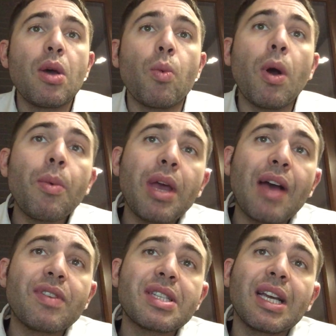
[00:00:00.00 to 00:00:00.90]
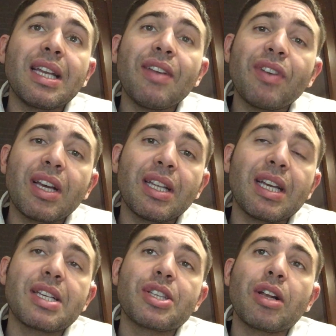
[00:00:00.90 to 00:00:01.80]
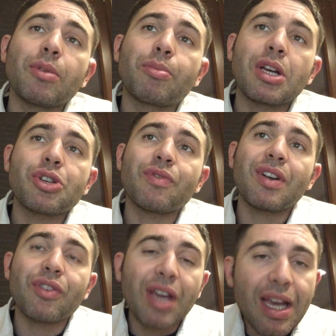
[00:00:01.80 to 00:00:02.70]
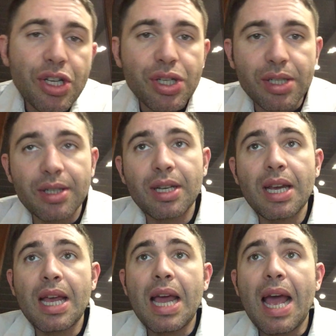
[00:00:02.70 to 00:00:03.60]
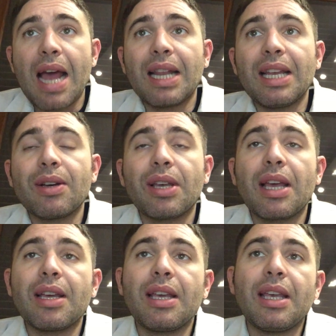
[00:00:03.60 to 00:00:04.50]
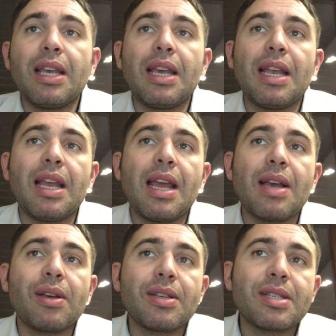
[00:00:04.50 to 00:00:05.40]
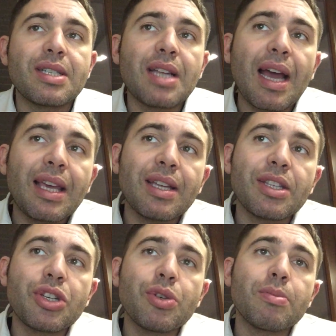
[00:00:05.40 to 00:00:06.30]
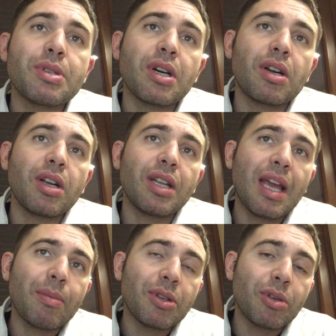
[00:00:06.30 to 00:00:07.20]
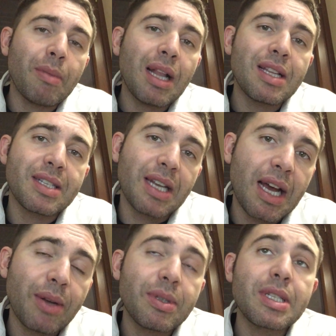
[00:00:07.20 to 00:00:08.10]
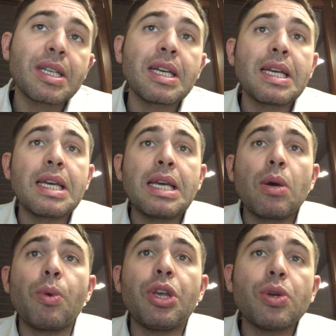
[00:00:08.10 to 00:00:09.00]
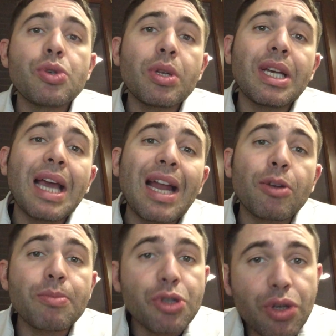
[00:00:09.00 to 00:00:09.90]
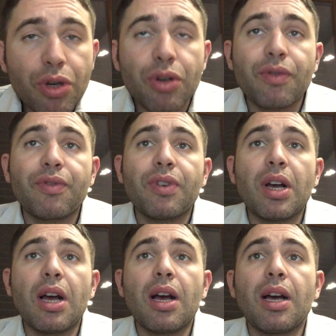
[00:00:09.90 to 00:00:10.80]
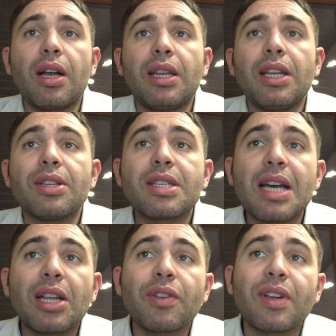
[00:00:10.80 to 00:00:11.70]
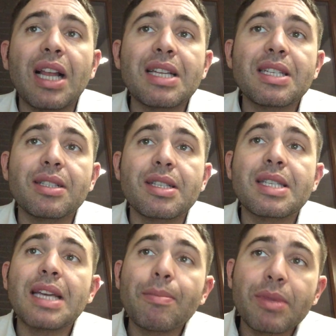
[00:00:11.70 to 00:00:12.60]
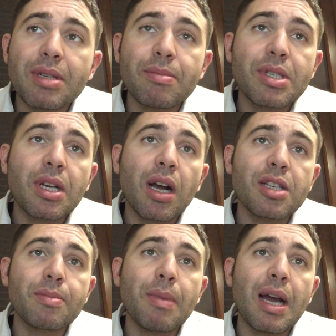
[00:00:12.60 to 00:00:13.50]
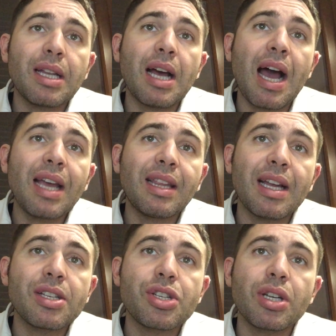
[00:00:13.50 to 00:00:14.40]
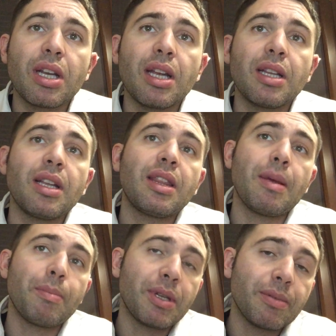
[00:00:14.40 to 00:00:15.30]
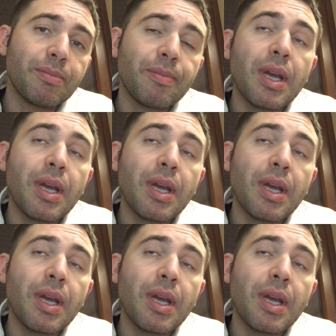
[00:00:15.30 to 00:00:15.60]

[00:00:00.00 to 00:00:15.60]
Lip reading: When we have a significant external pressure variation and the Eustachian tubes are not able to balance it out, we usually can observe the onset of classical symptoms caused by the high tension in the tympanum.